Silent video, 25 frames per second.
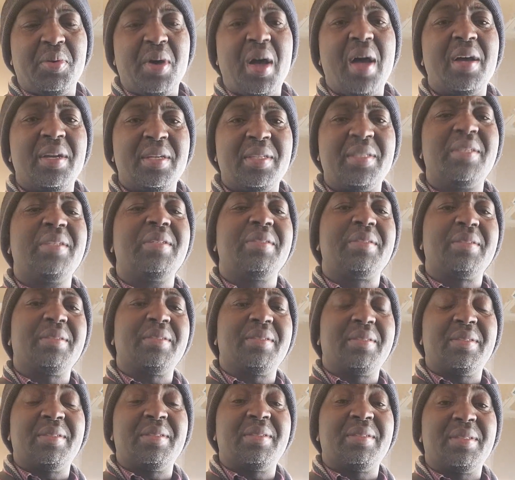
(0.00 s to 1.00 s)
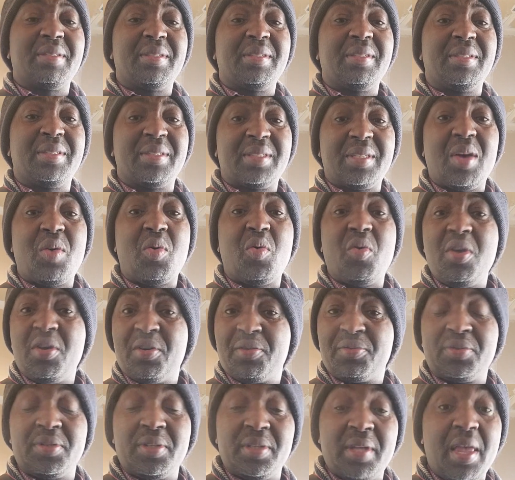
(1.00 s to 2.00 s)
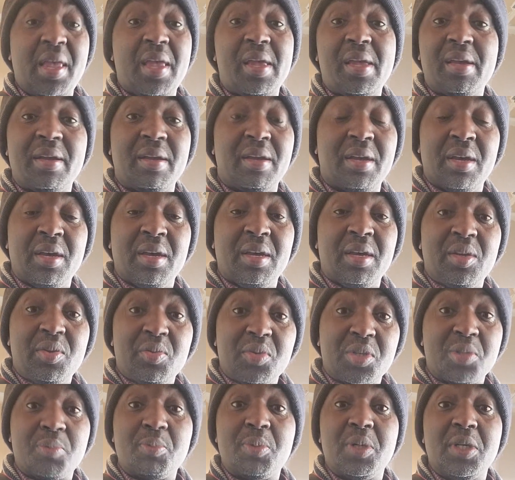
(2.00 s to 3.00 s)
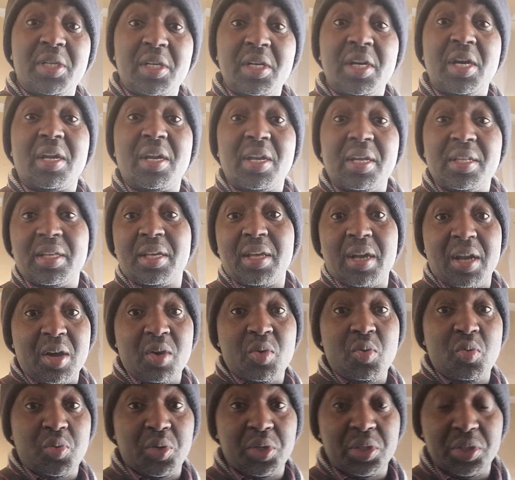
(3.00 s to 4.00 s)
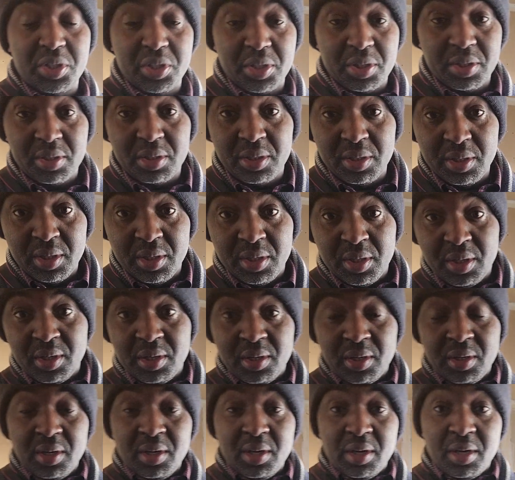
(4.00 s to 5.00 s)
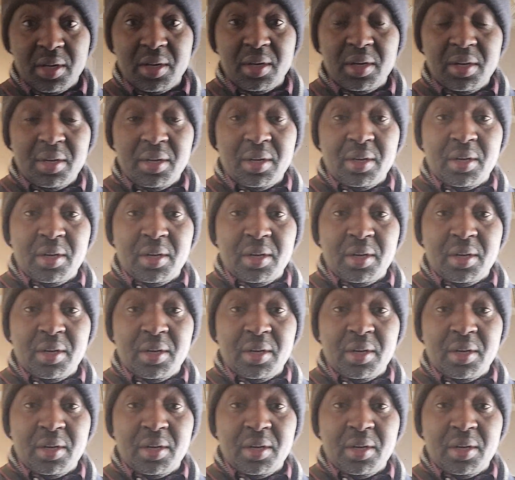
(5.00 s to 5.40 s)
Accent, it's a way of saying you're speaking another language eh,